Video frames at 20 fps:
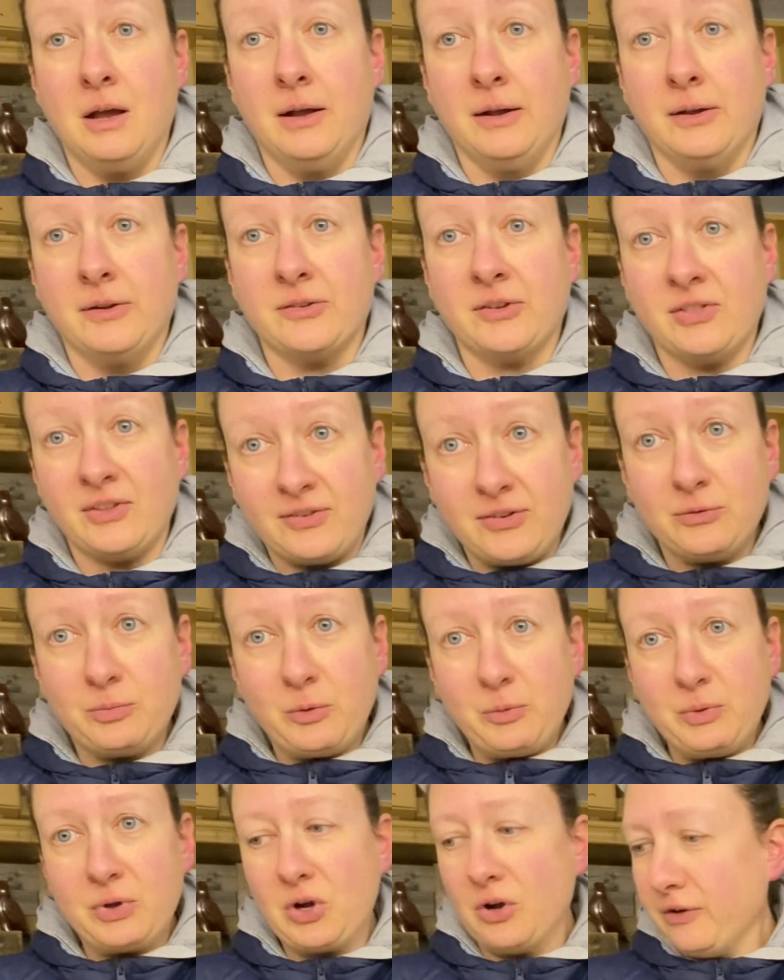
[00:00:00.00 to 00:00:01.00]
So this is what
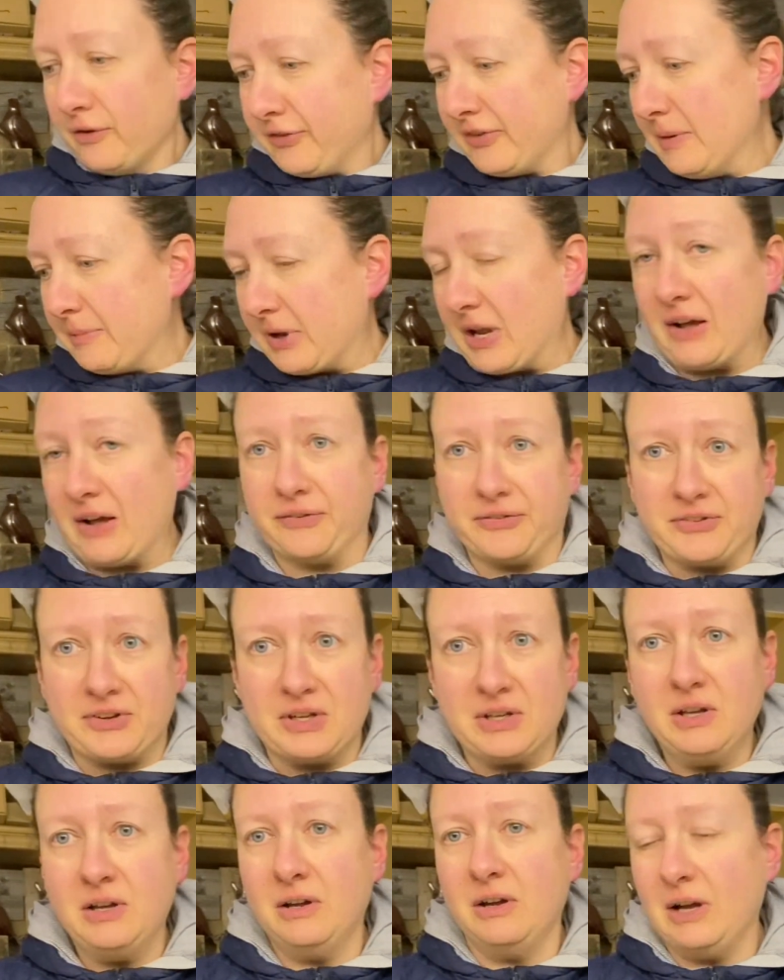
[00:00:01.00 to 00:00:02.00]
we call slip
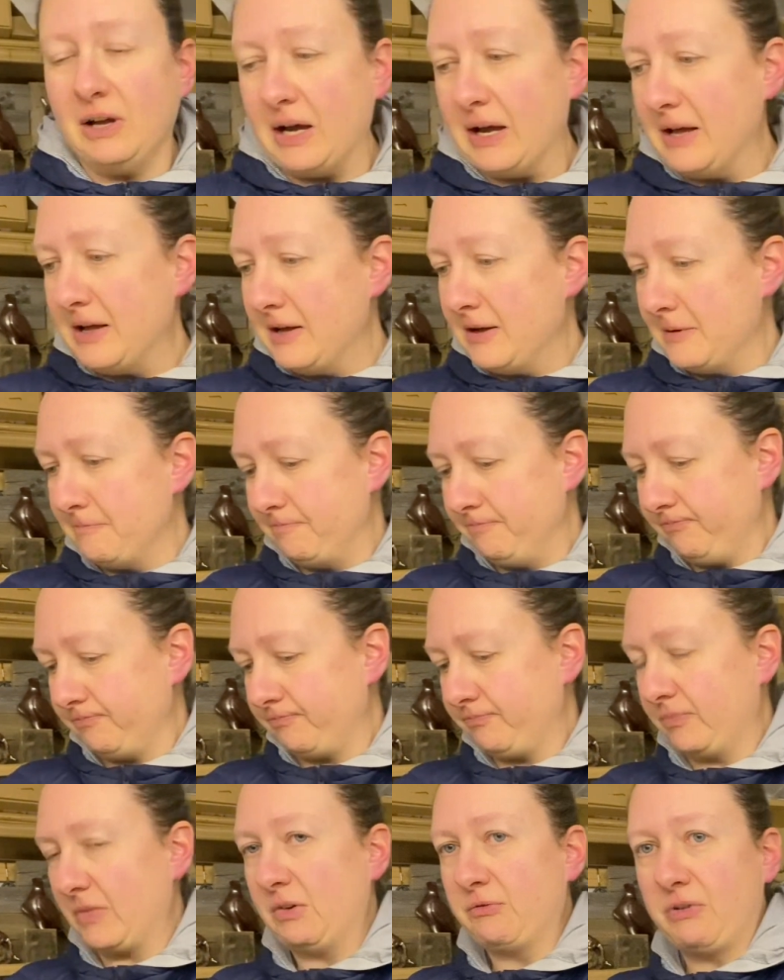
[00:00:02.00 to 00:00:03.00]
casting,
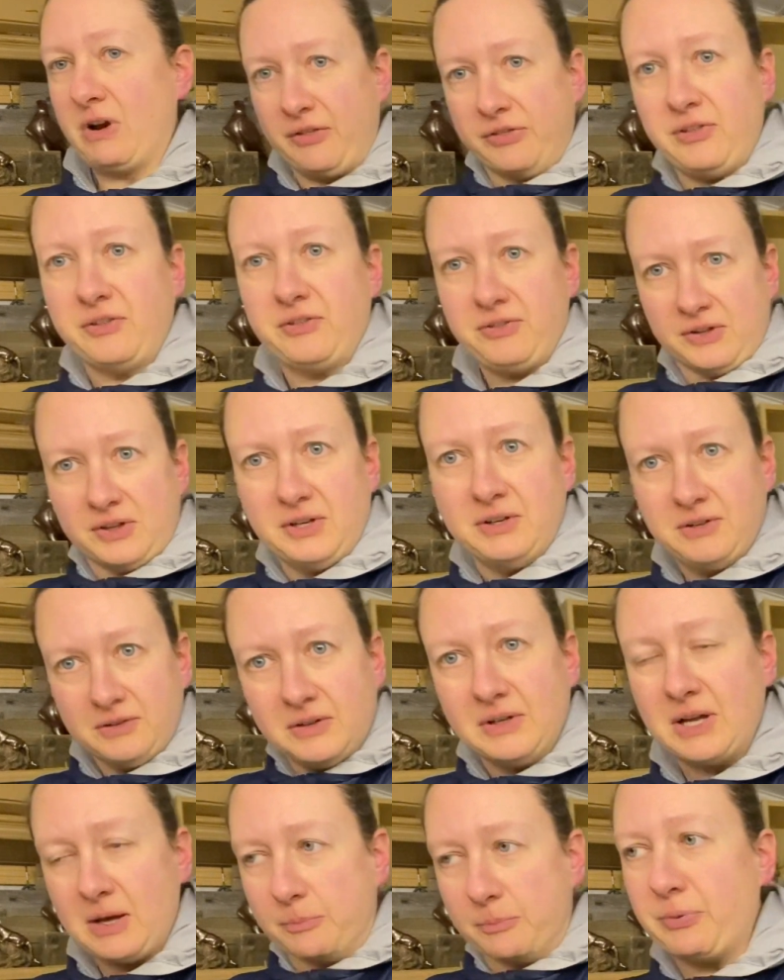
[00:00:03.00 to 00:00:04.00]
rather than
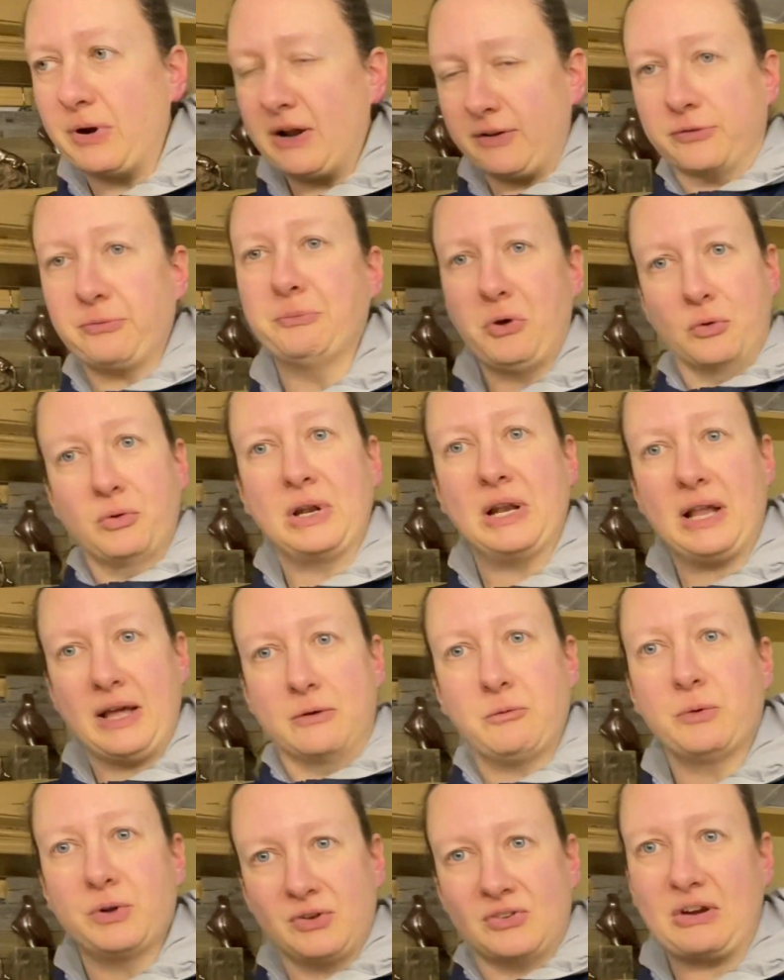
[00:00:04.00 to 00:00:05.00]
a press mould like
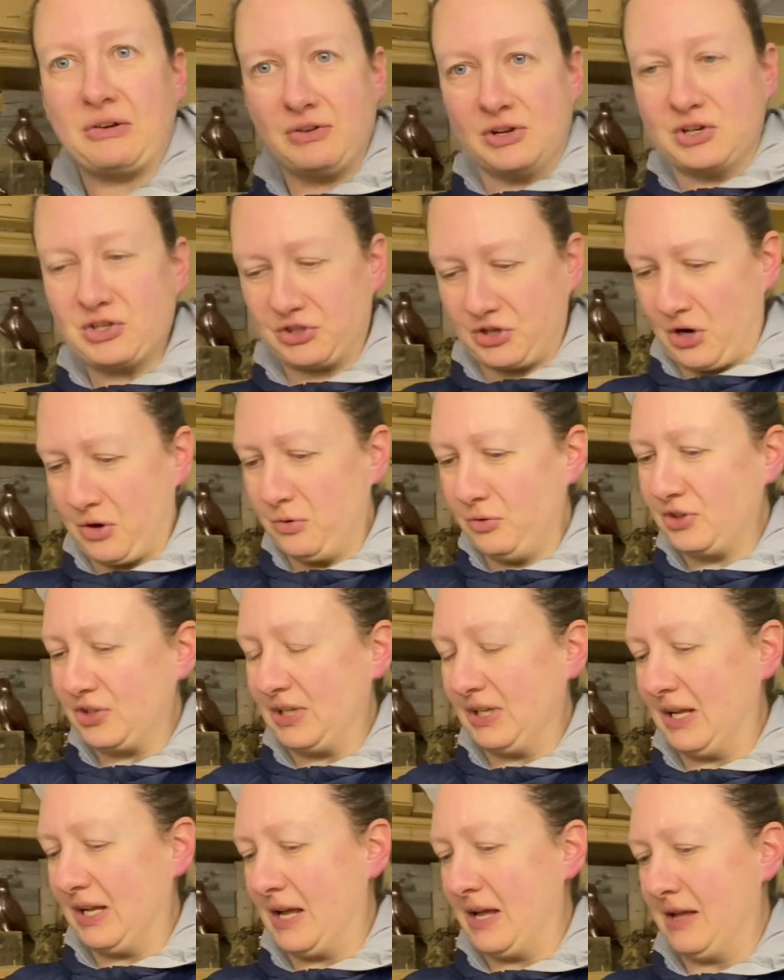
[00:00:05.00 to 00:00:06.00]
what Derek showed
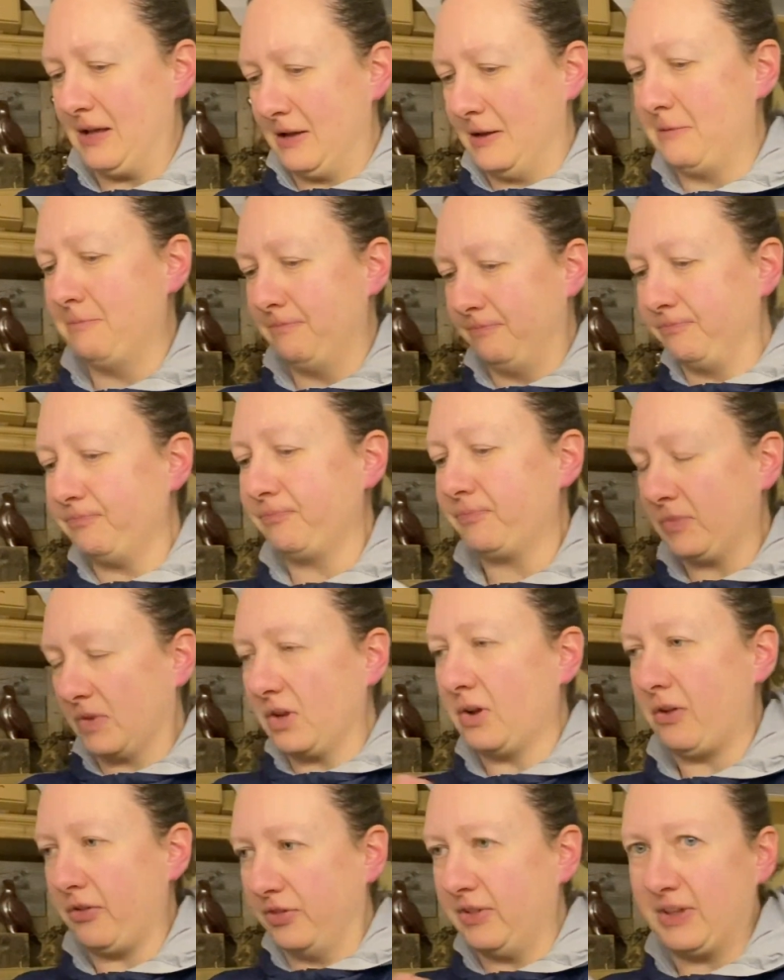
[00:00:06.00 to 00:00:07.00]

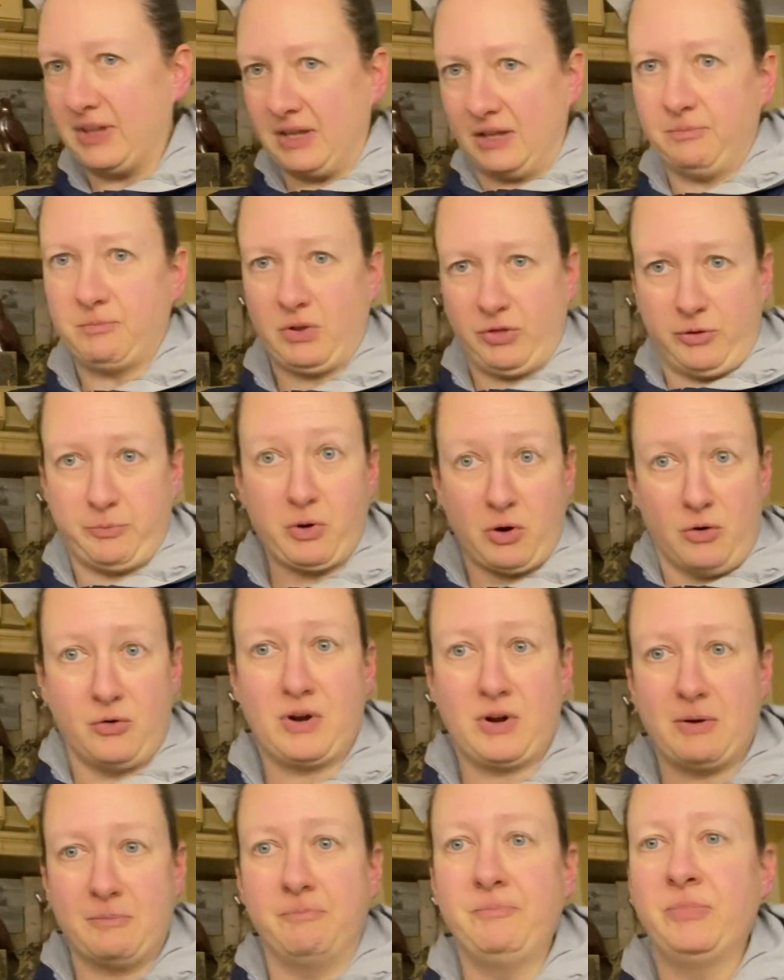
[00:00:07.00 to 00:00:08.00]
on the
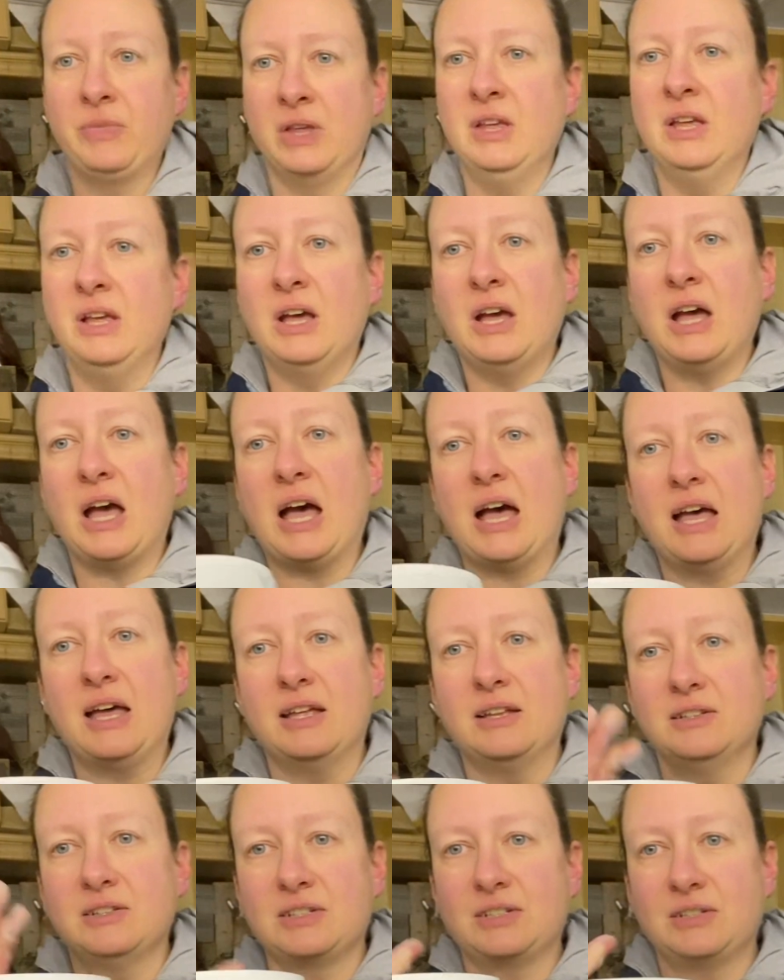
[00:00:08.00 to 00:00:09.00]
programme.
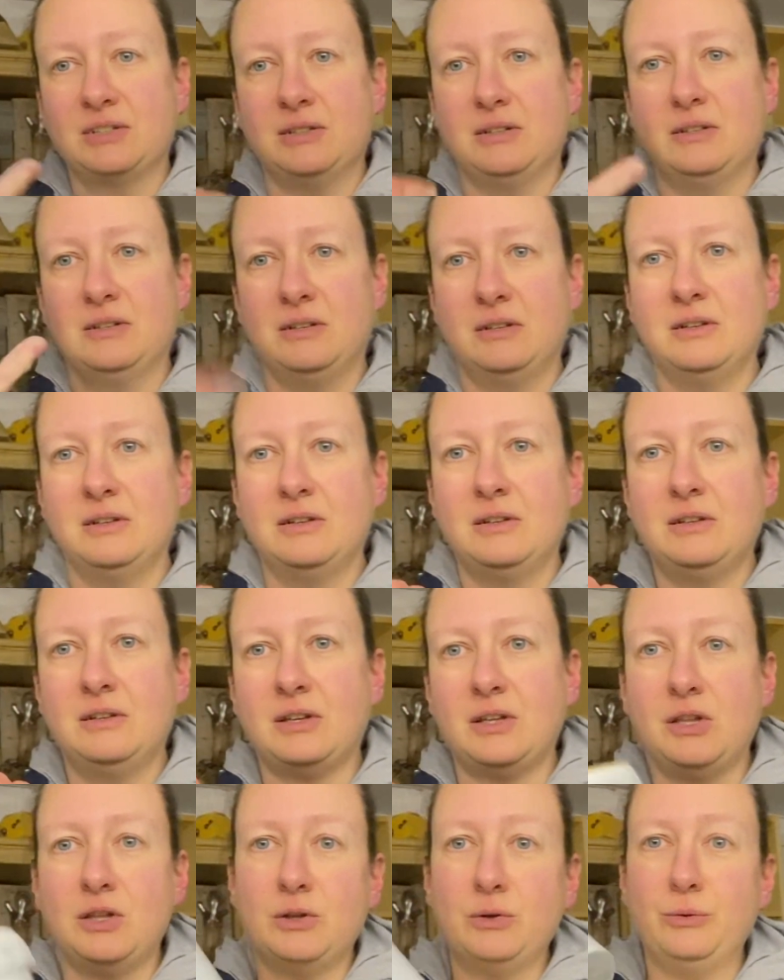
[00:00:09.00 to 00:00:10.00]
And
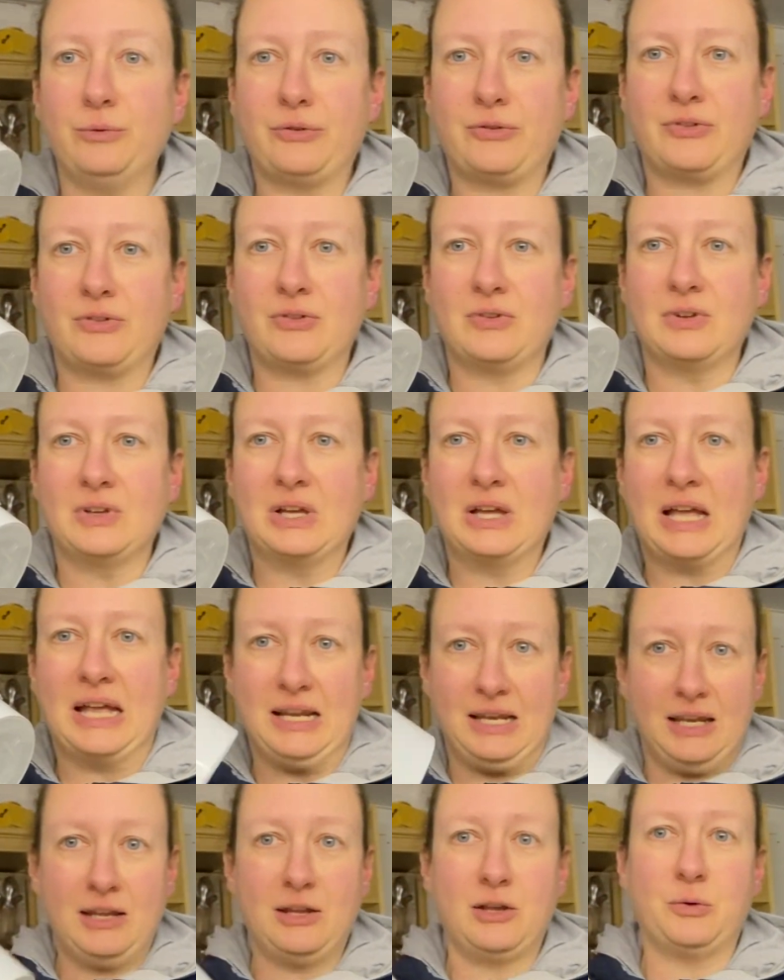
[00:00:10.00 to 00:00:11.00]
you use a
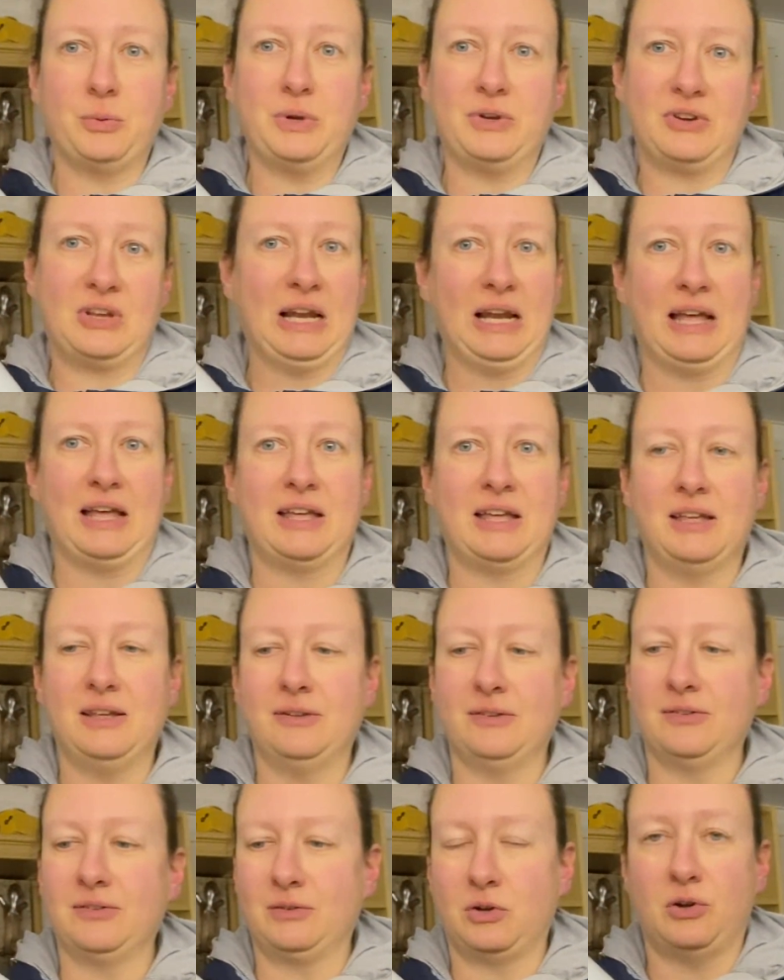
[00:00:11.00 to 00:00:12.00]
liquid clay,
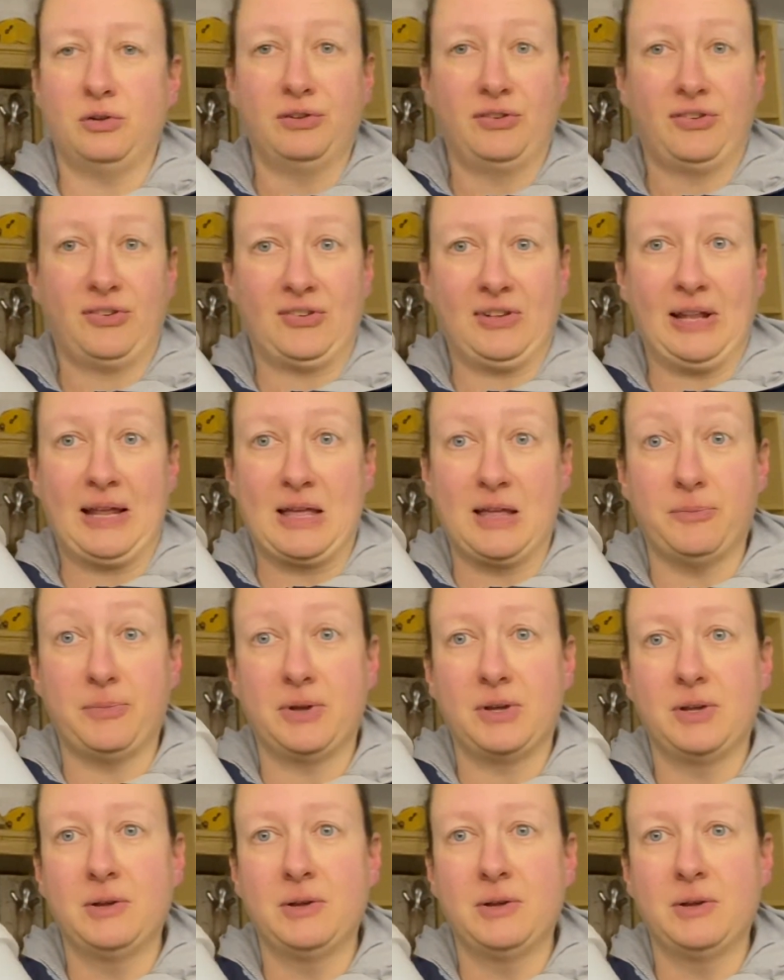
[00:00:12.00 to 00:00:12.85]
it's called slip,